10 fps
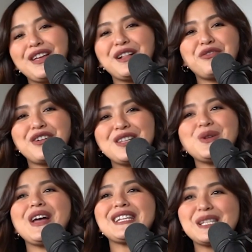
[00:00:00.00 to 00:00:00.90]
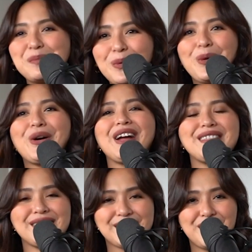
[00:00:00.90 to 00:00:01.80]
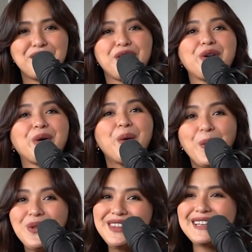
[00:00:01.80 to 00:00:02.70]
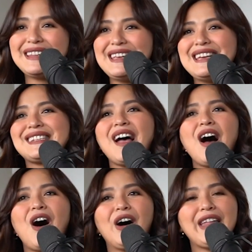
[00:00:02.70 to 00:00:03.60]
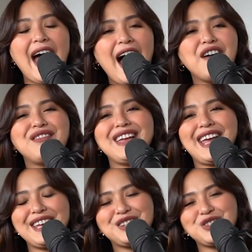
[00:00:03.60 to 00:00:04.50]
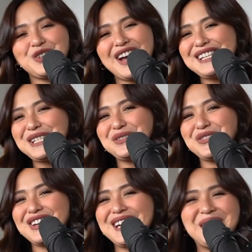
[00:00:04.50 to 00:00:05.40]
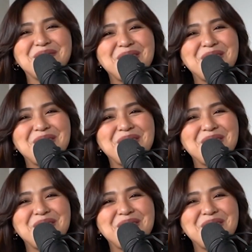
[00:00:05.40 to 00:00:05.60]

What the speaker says: feel free to explore and discover your own techniques on having a stress-free